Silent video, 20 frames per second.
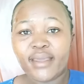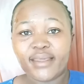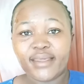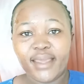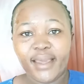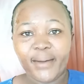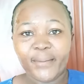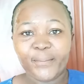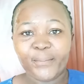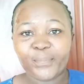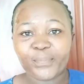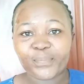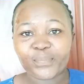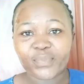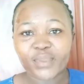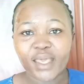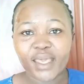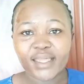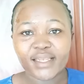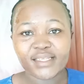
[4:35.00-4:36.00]
Yeah,
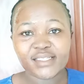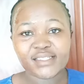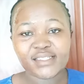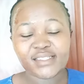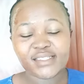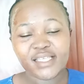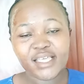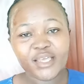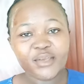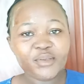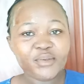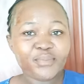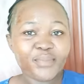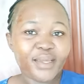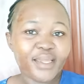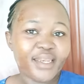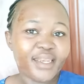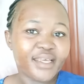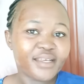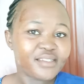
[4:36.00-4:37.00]
and see you in
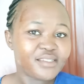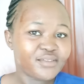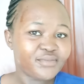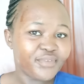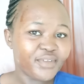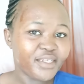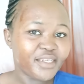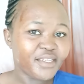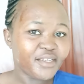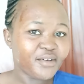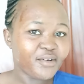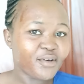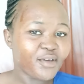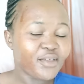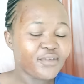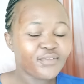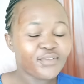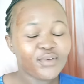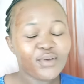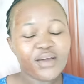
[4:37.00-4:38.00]
my next video.
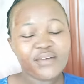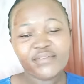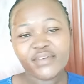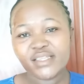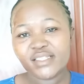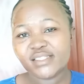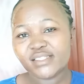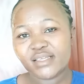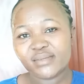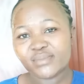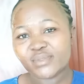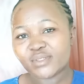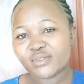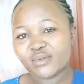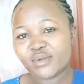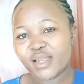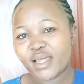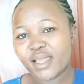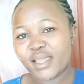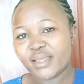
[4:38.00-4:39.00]
If you haven't
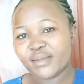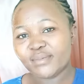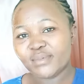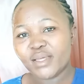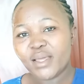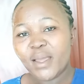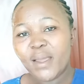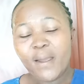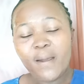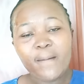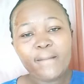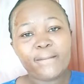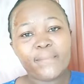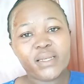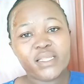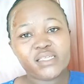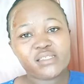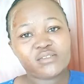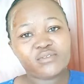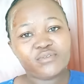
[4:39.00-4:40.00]
subscribed,
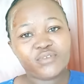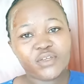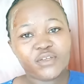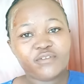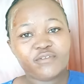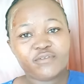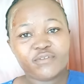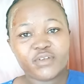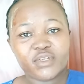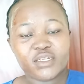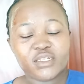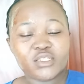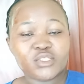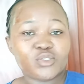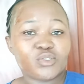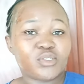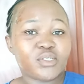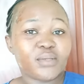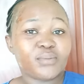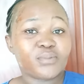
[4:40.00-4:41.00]
please feel free
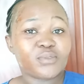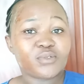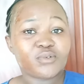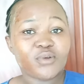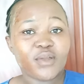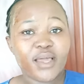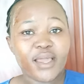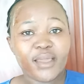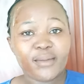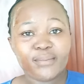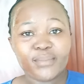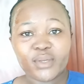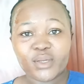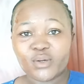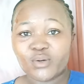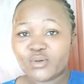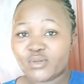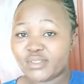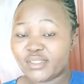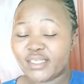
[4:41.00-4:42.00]
to subscribe
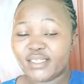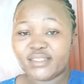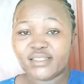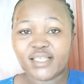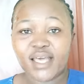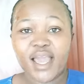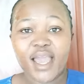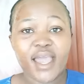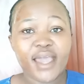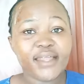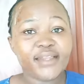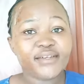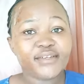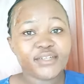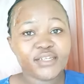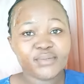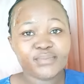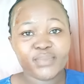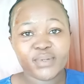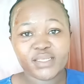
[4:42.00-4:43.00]
because it's
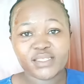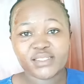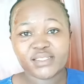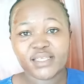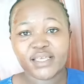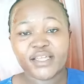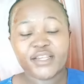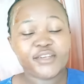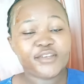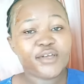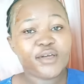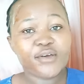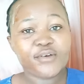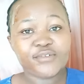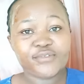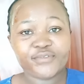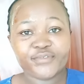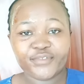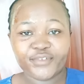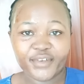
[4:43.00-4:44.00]
100%
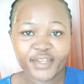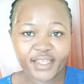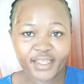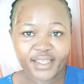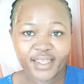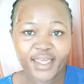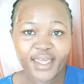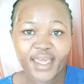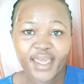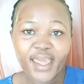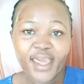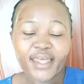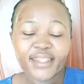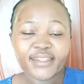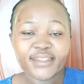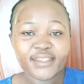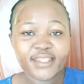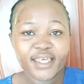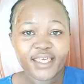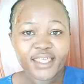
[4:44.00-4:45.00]
free.
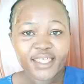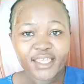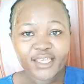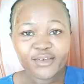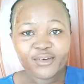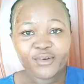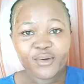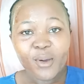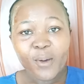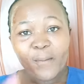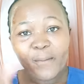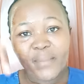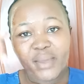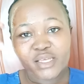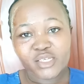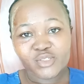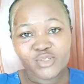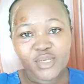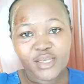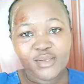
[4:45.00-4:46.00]
Thank you.
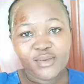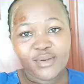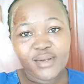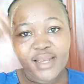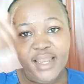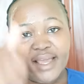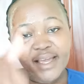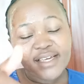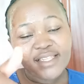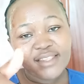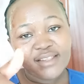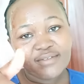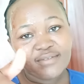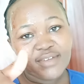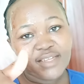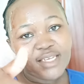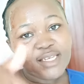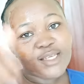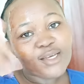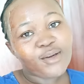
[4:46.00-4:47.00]
Make sure you like the
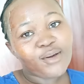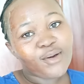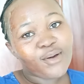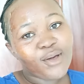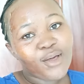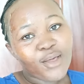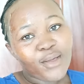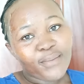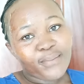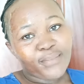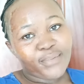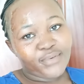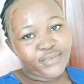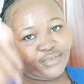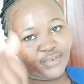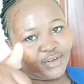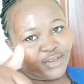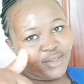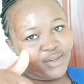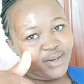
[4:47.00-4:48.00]
video
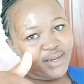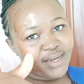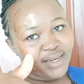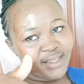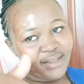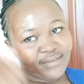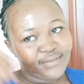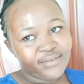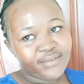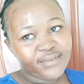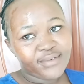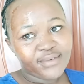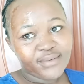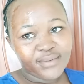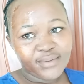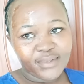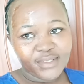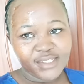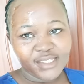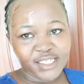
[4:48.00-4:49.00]
before you leave.
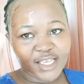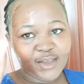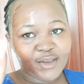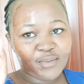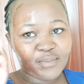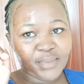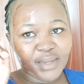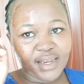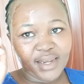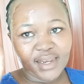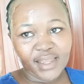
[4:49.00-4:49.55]
See you in my